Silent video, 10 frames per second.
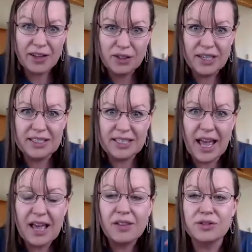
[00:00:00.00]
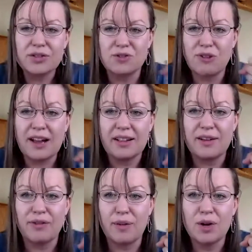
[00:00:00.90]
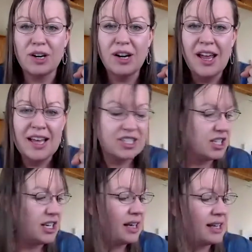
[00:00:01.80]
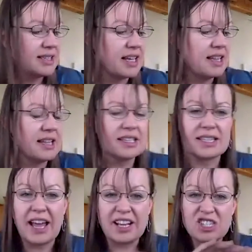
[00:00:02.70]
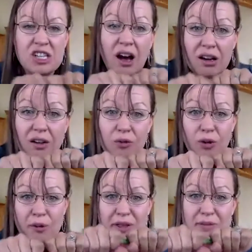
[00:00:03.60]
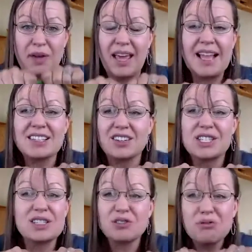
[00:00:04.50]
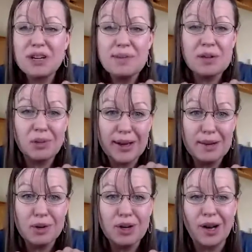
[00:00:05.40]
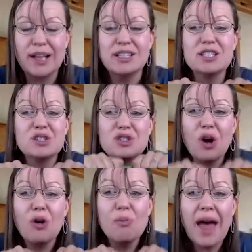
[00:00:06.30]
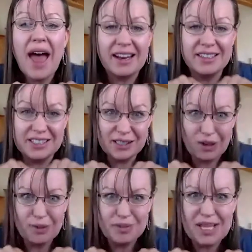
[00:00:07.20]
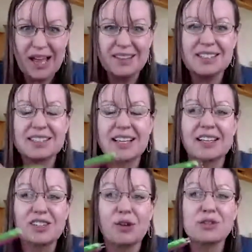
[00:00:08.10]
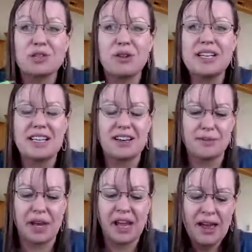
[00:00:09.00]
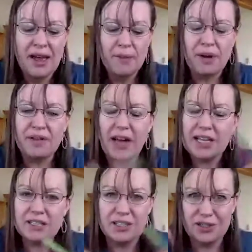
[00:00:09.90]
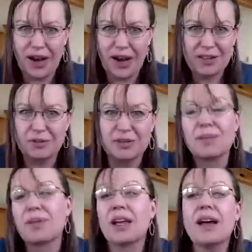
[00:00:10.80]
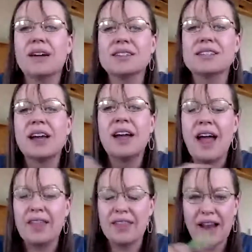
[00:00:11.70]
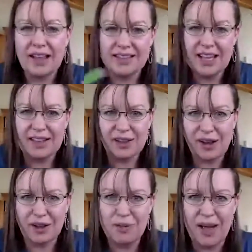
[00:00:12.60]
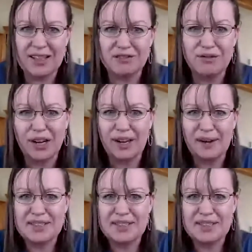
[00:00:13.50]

if I try to take those directly from her, she gets in this like tug of war with me and starts screaming bloody murder. And she's so mad and she's so upset and she's like goes crazy on me. But if I just distract her with something else, and then I can take the colored pens